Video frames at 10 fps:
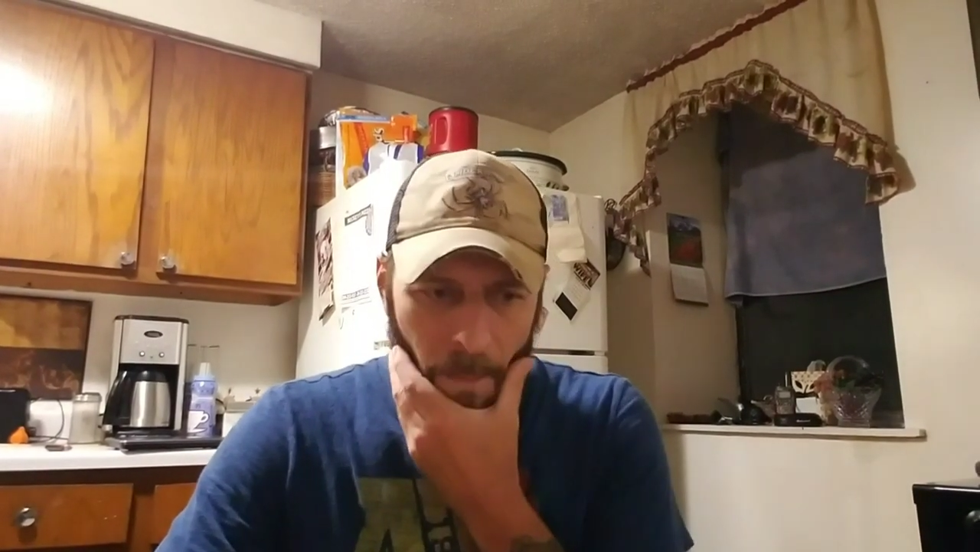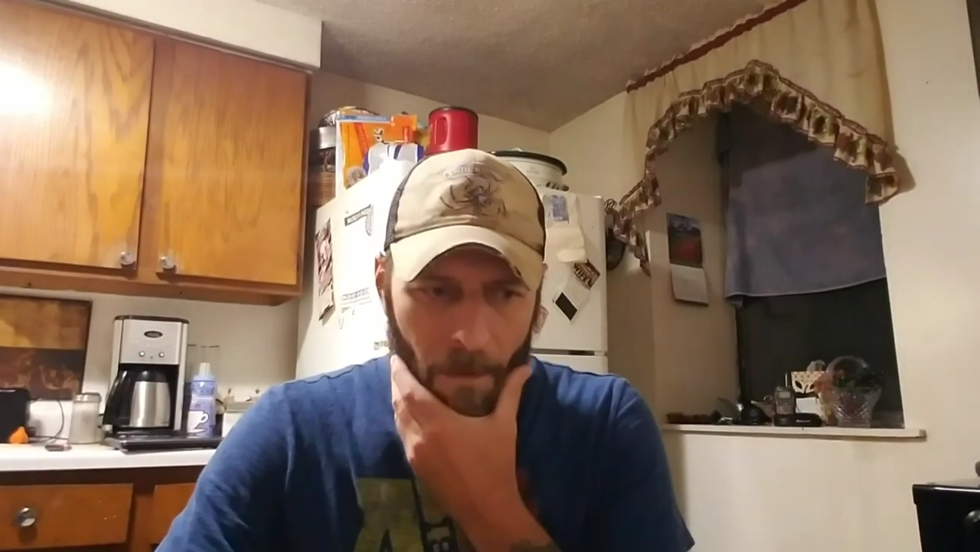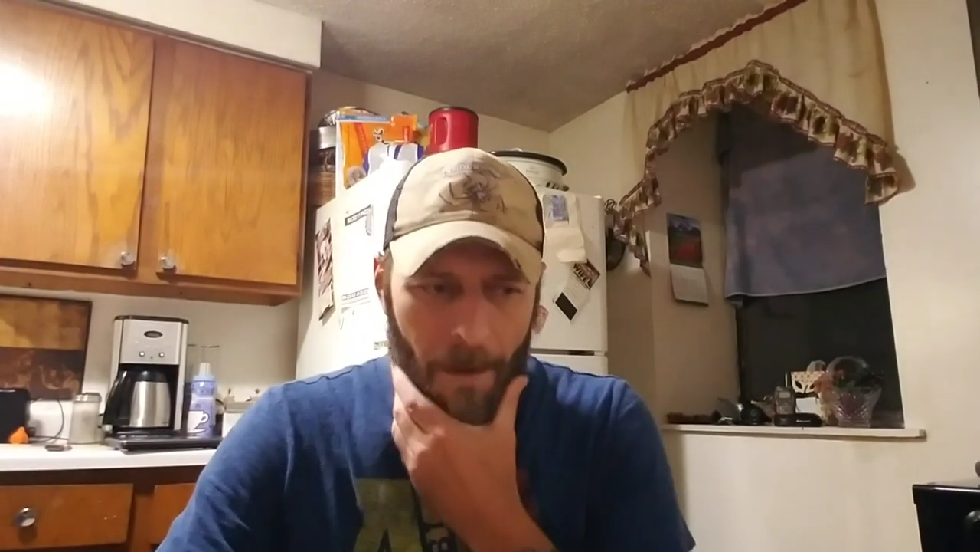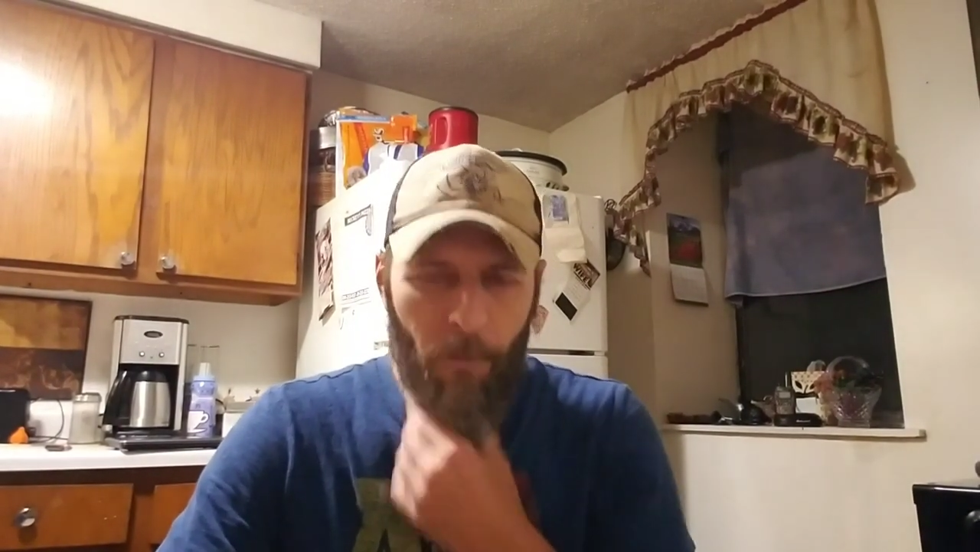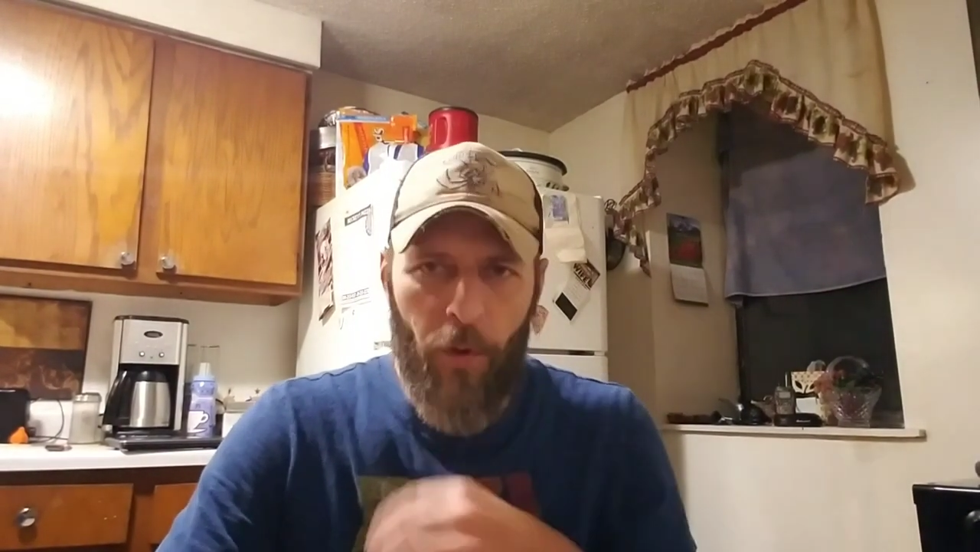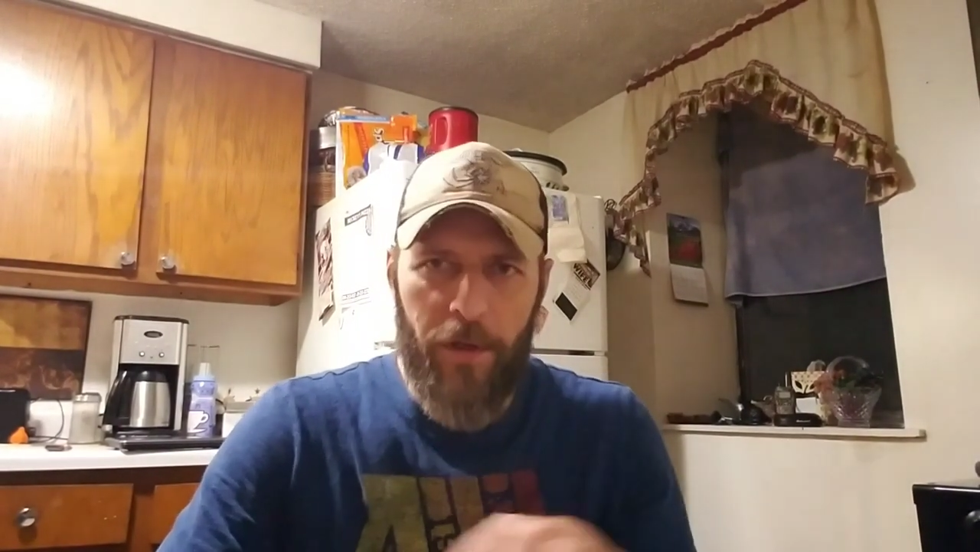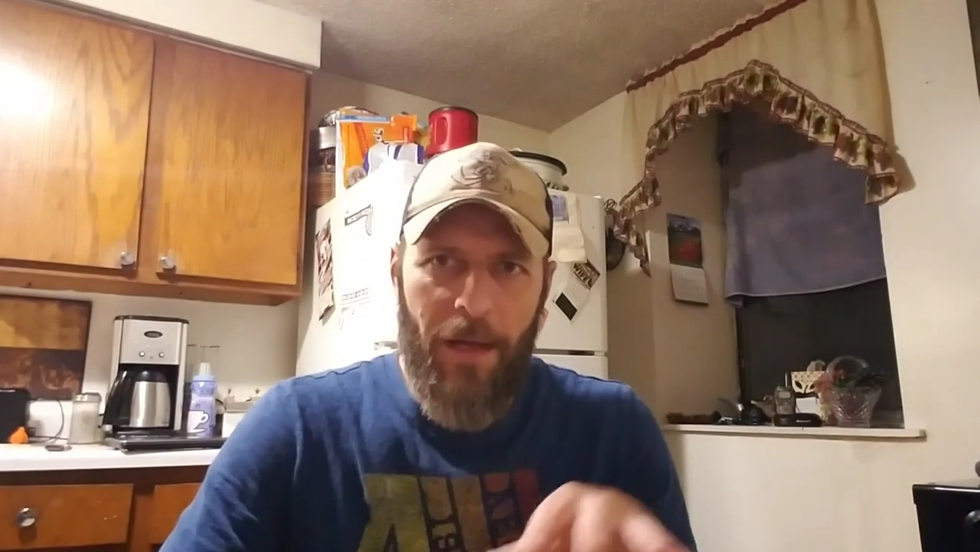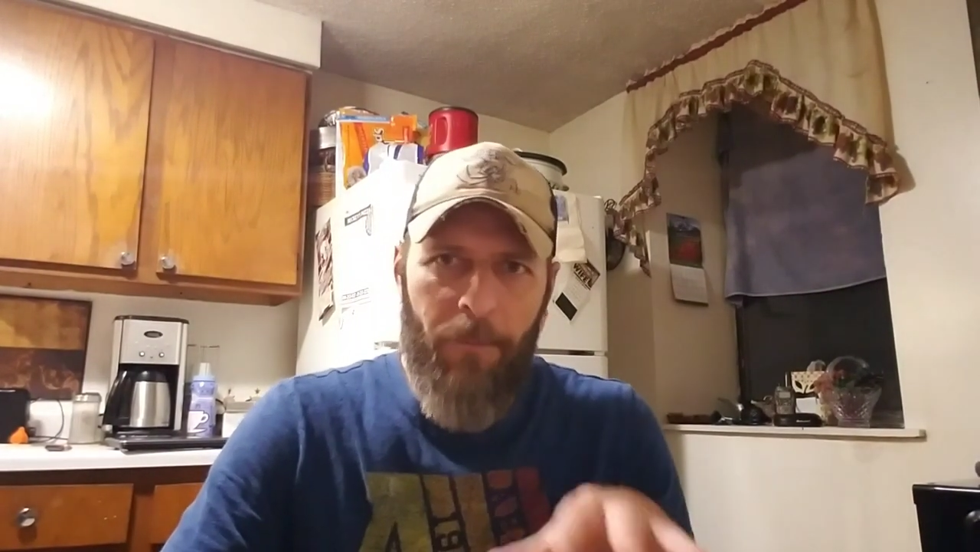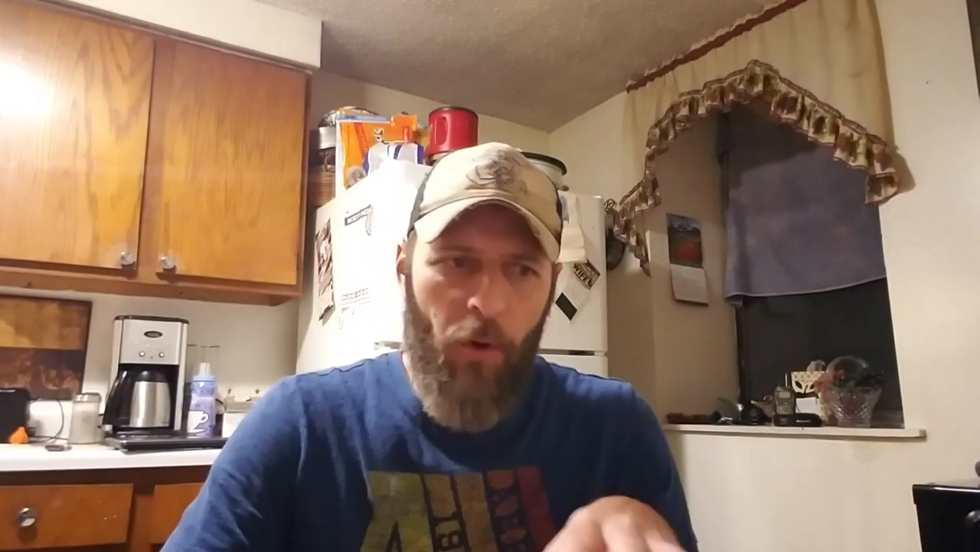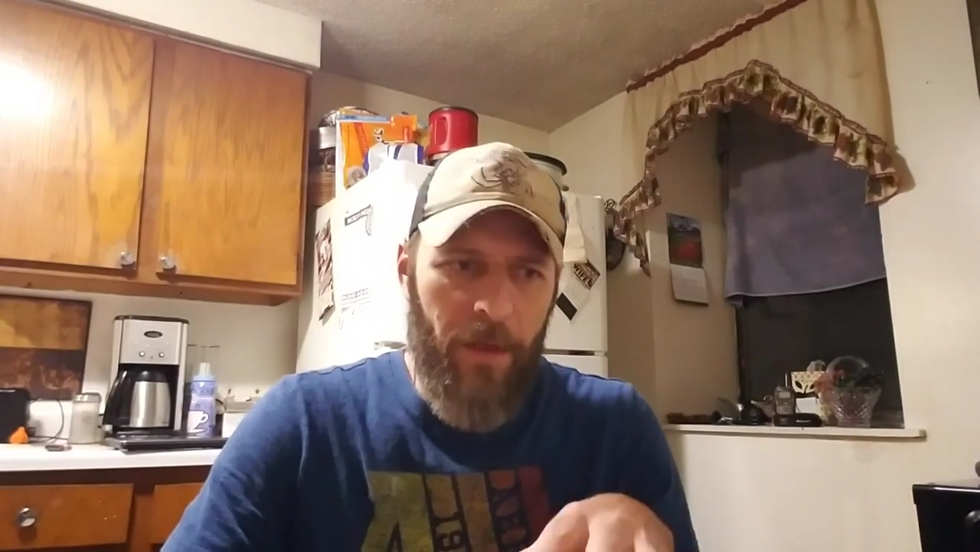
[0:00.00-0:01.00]
I'm
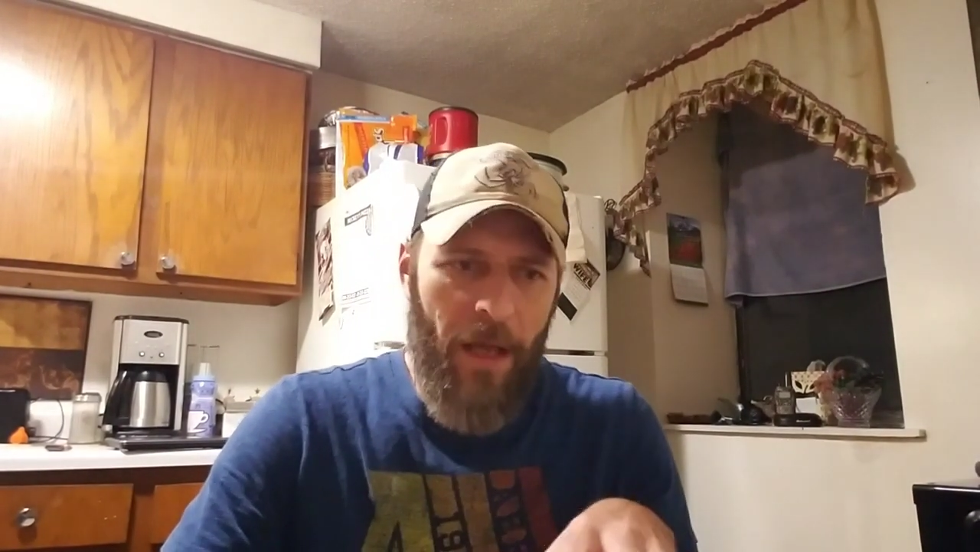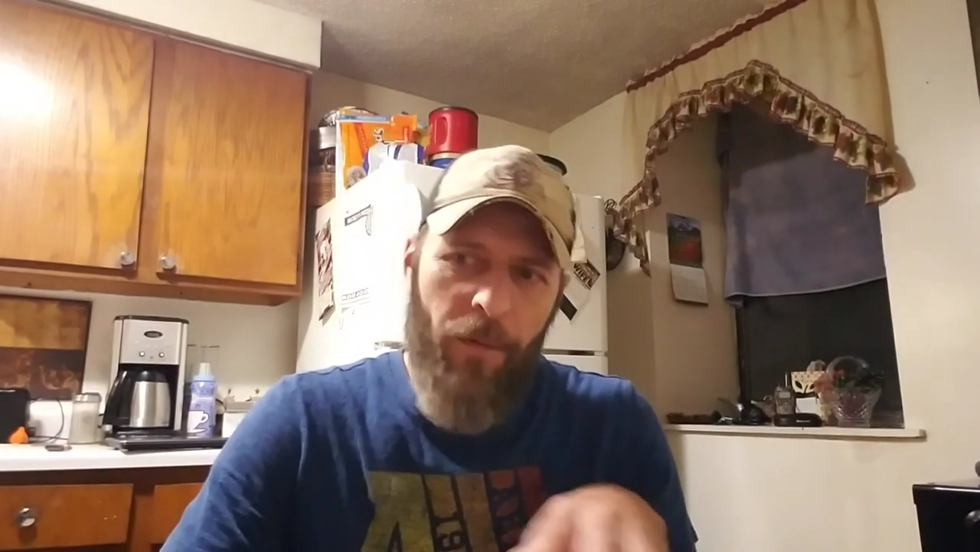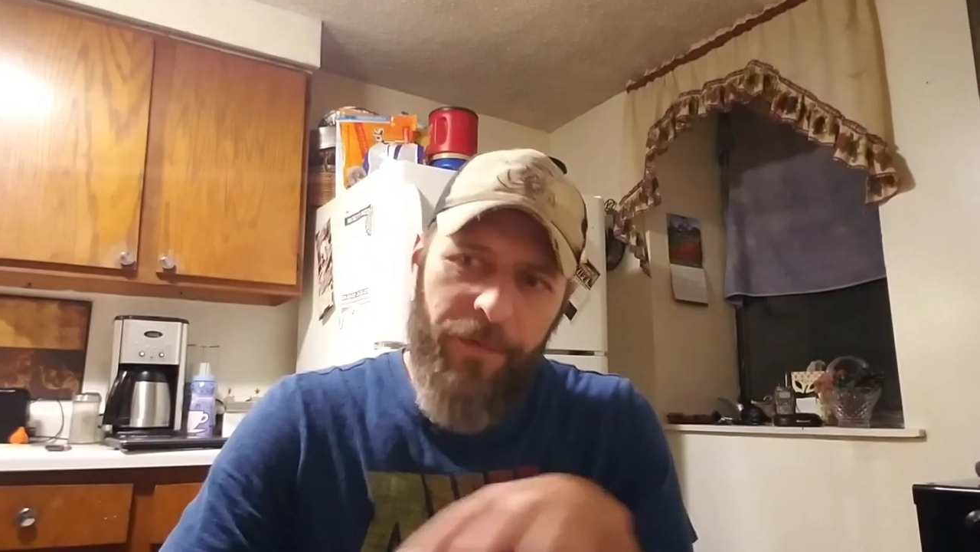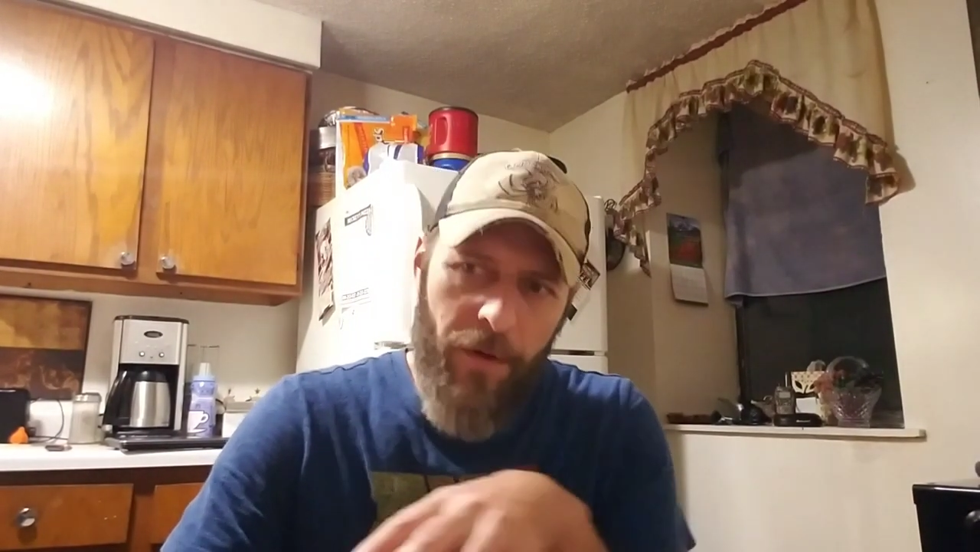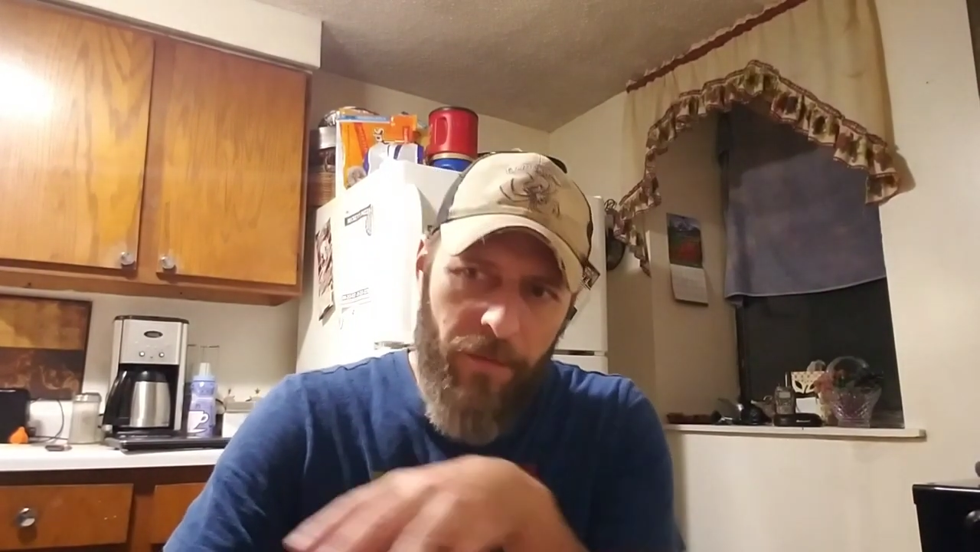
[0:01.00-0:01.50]
gonna go through